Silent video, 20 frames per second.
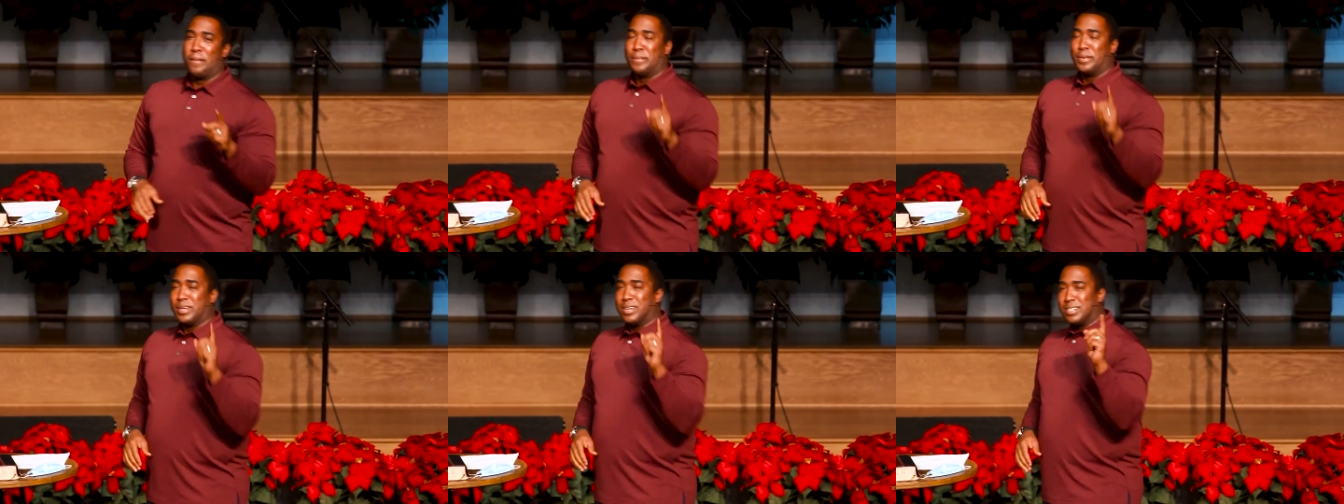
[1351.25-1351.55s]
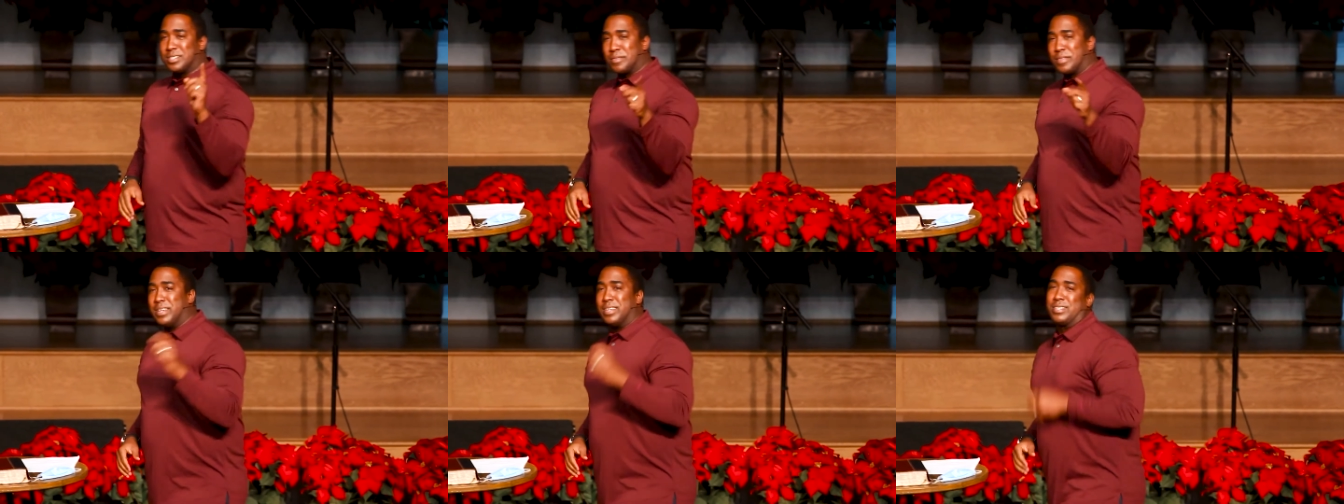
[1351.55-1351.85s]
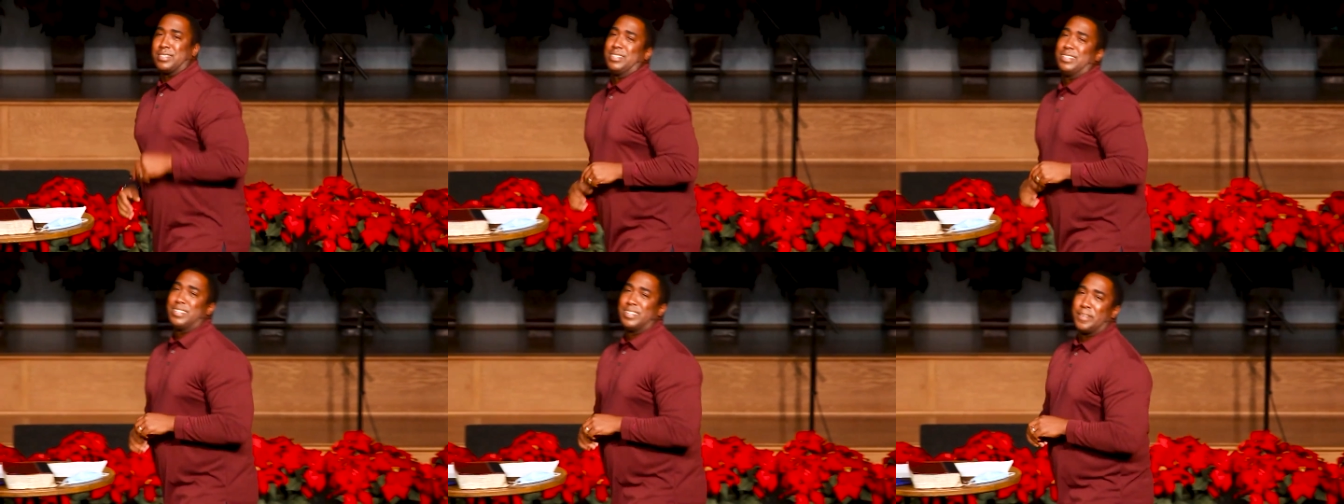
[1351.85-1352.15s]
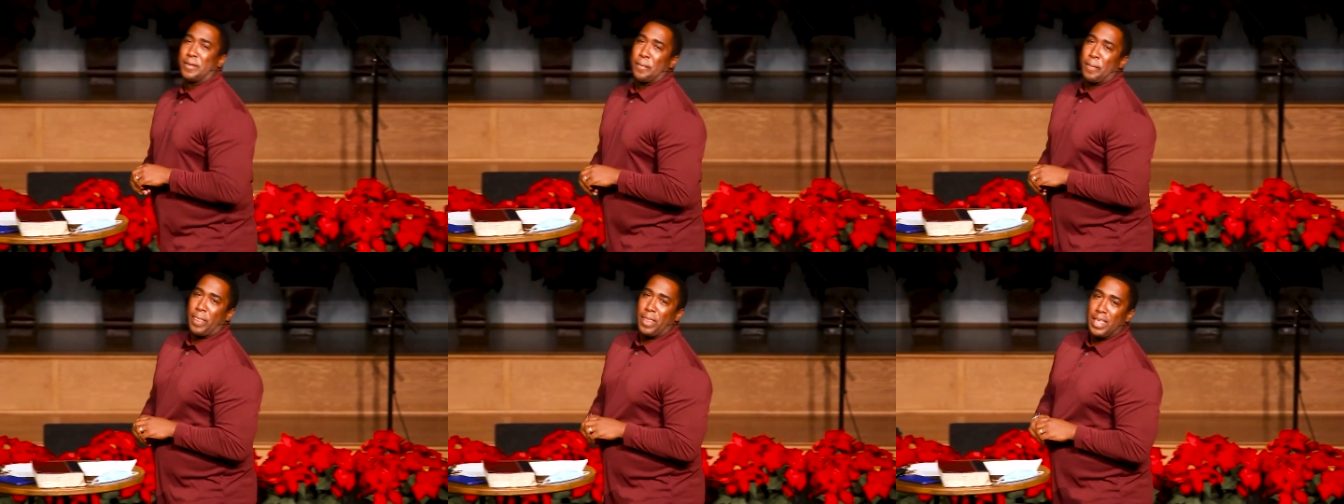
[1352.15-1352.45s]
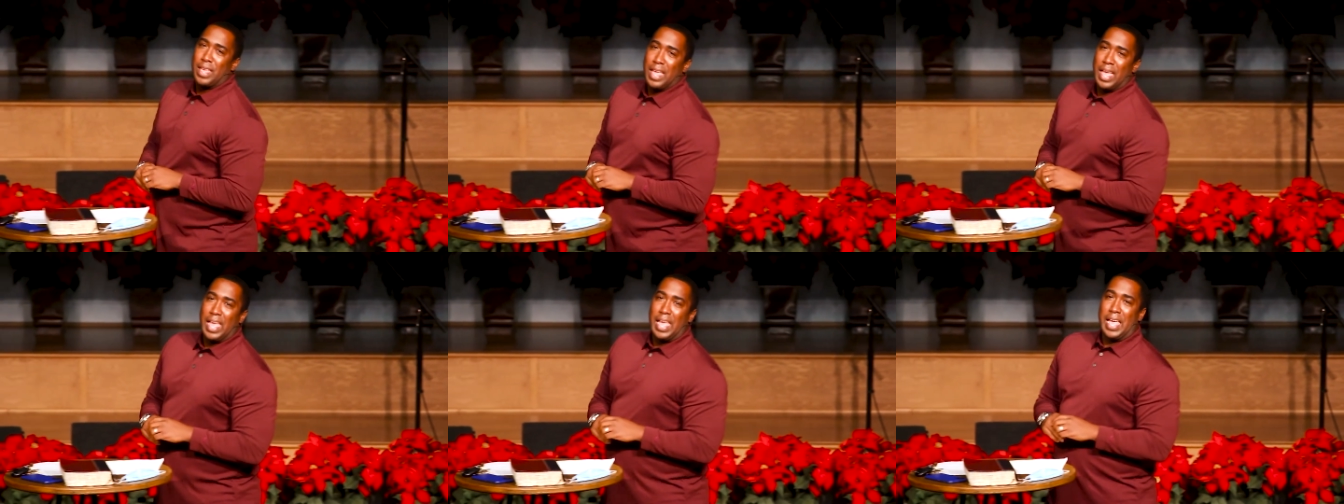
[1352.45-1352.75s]
Because of this.
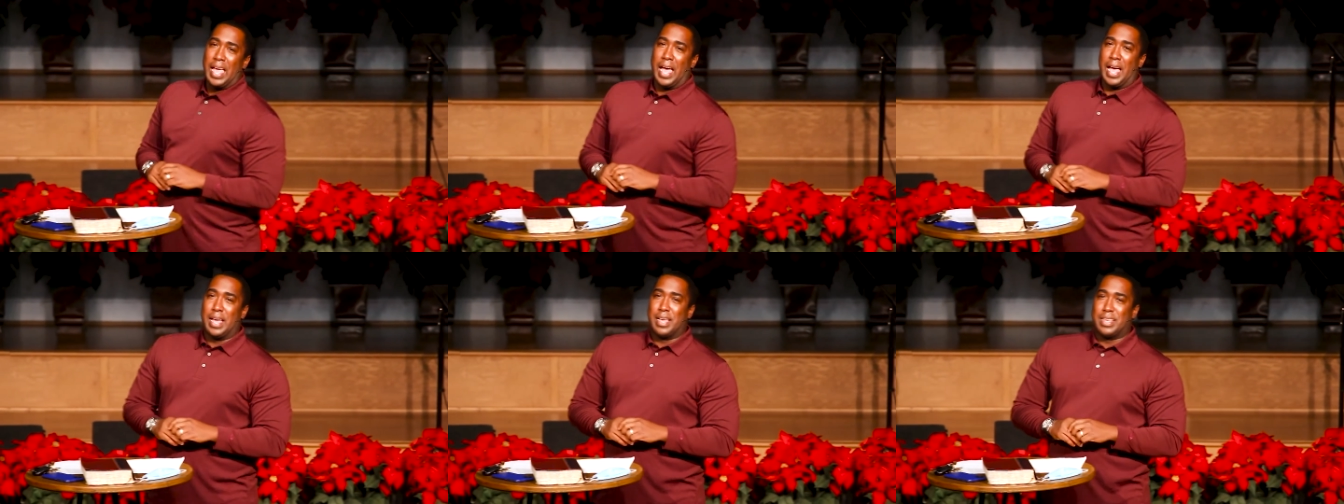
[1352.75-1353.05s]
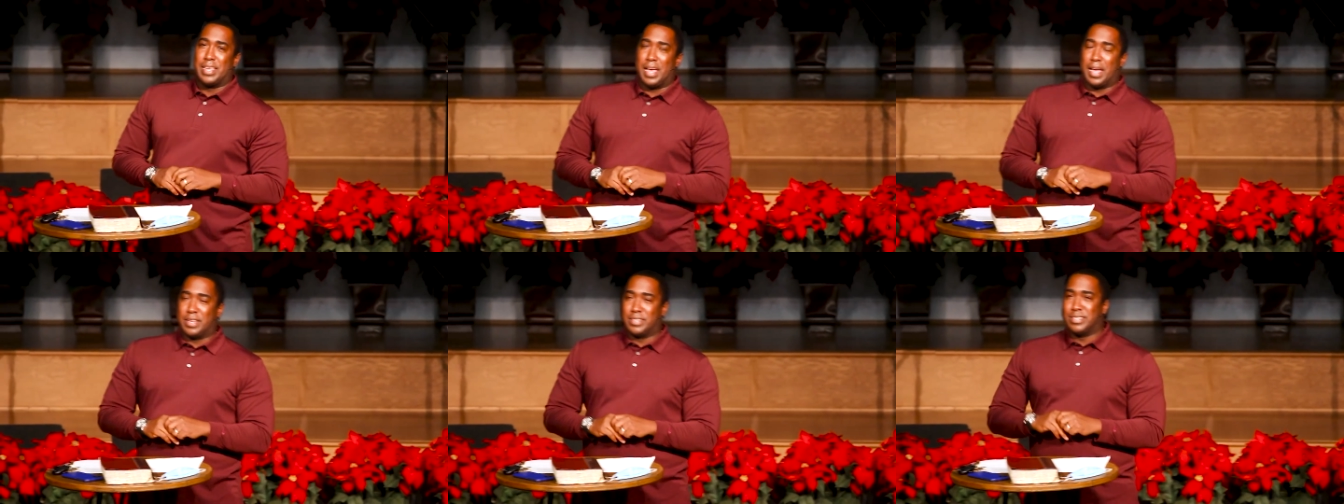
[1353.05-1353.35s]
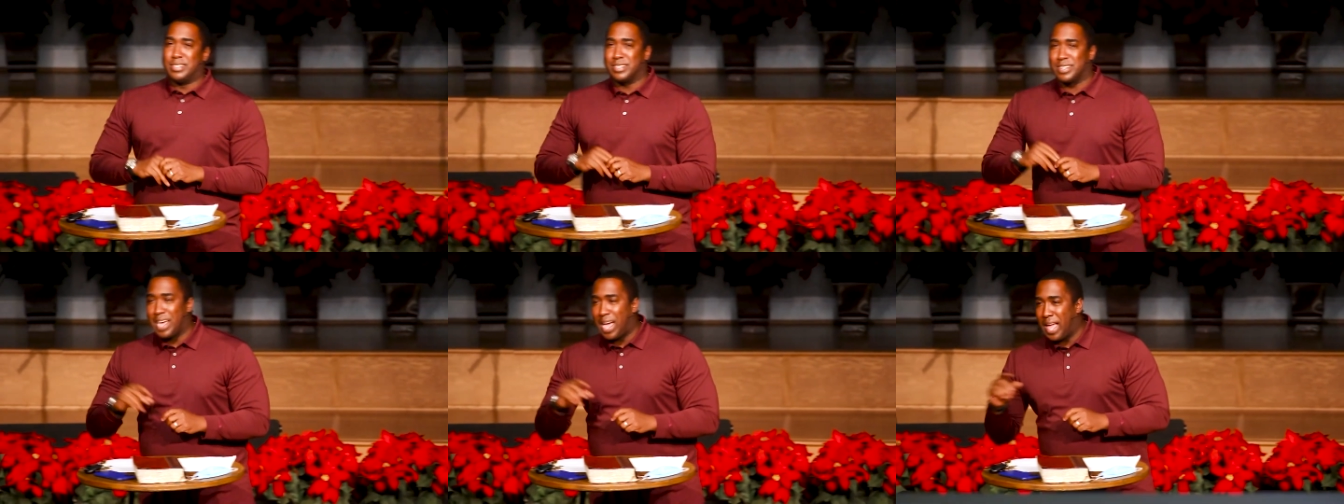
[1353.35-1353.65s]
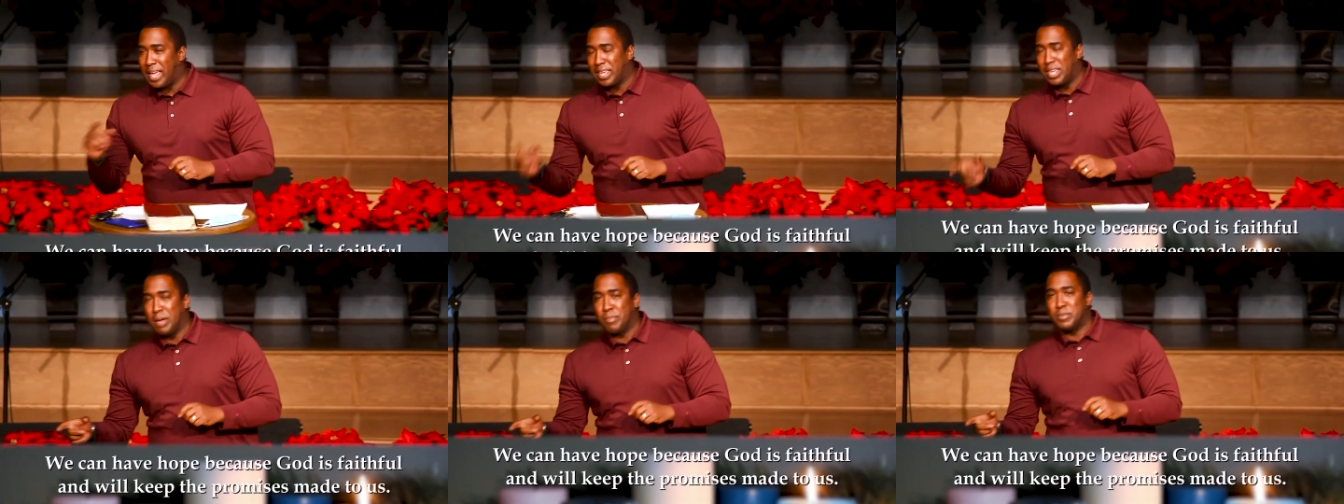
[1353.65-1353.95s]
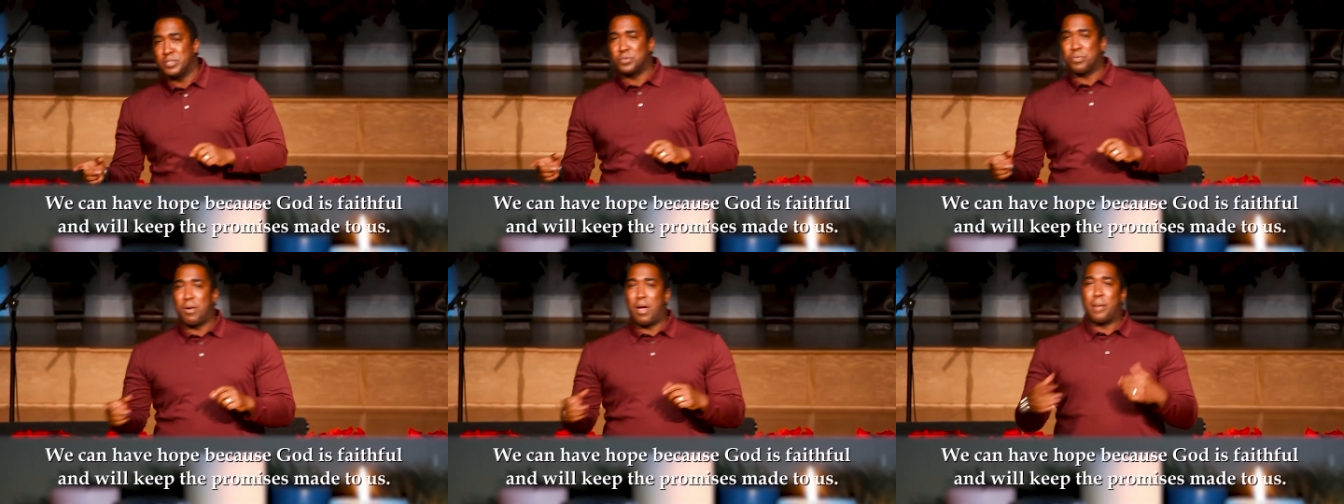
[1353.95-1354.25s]
Since God
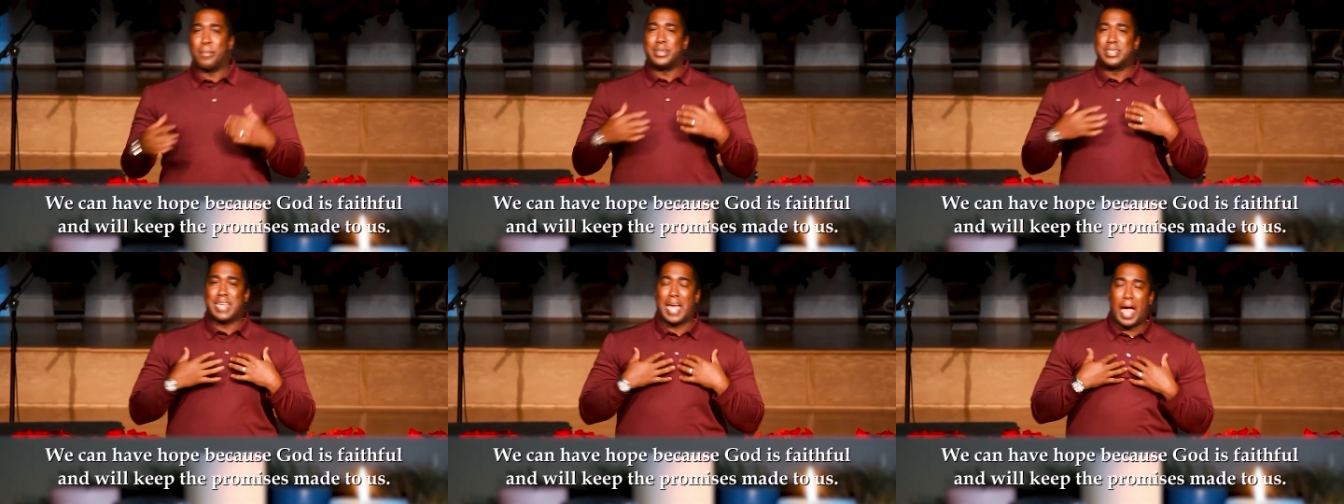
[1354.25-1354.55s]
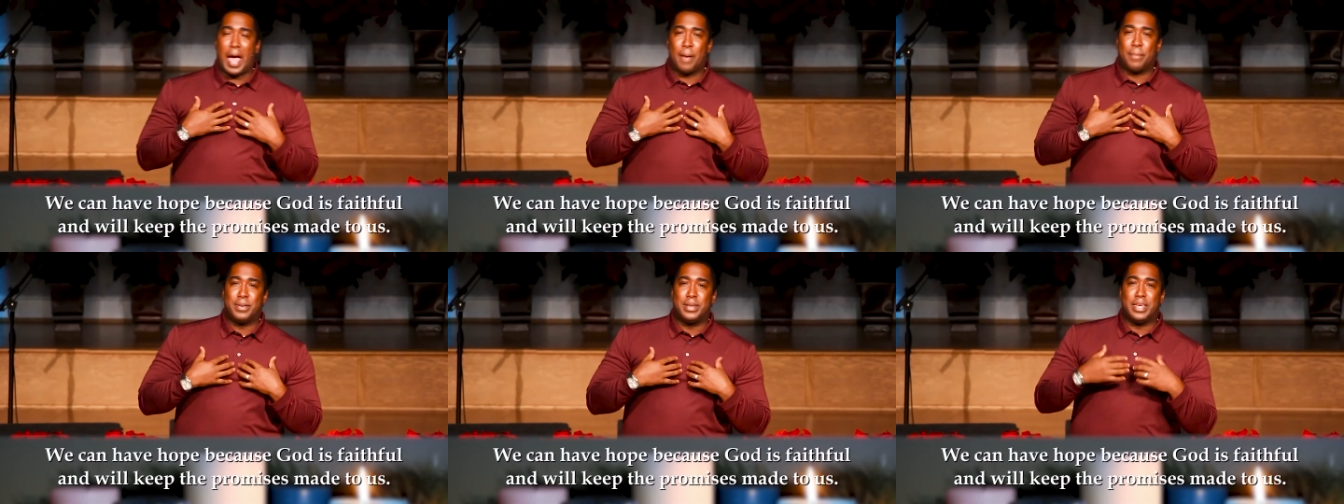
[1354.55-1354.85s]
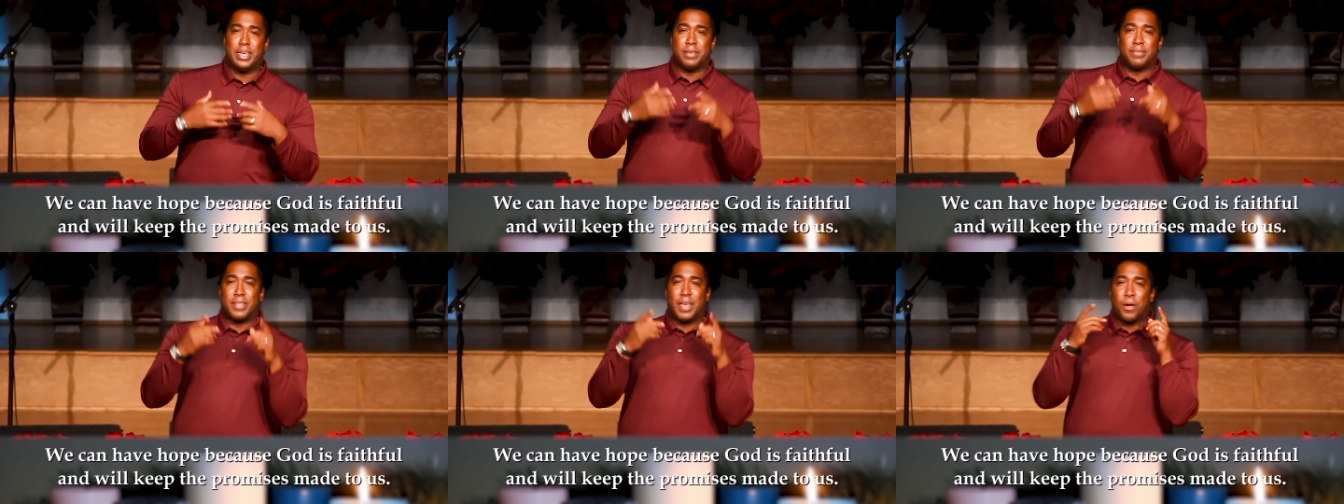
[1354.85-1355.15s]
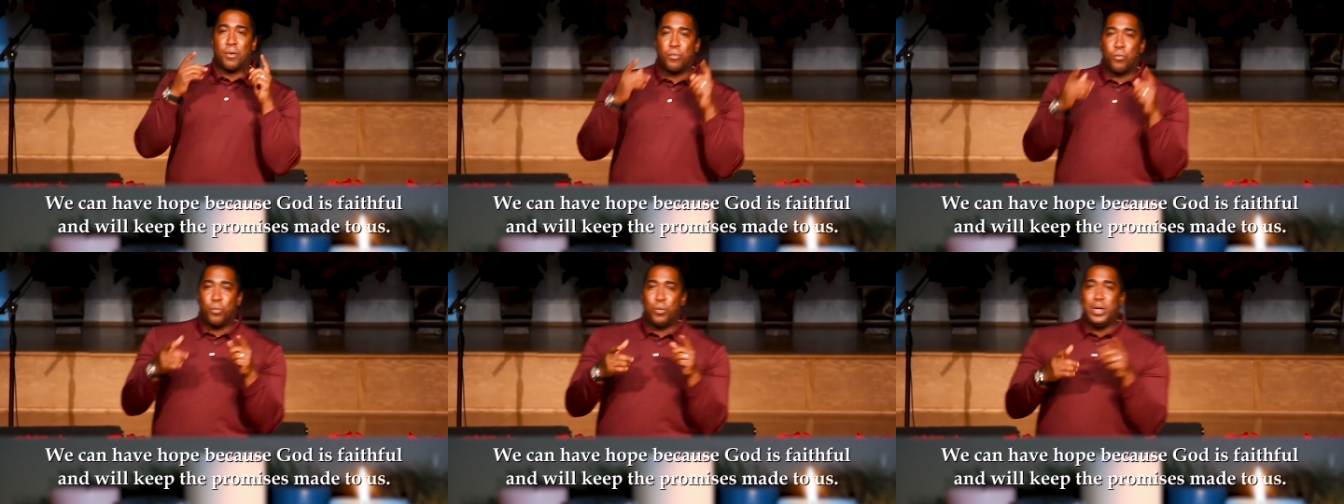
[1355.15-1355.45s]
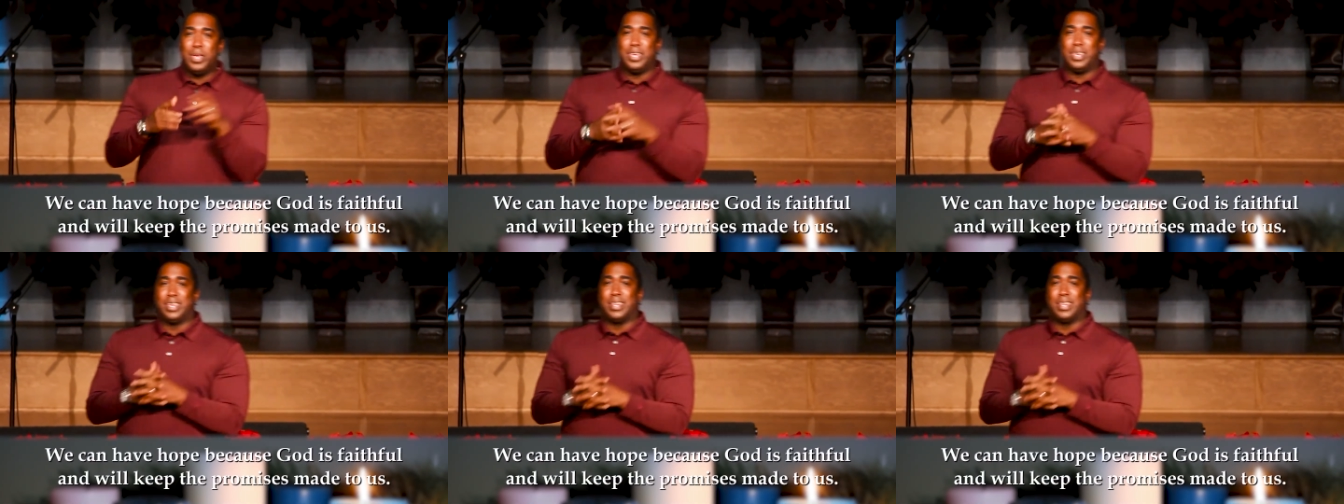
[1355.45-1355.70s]
kept his promise, I believe that we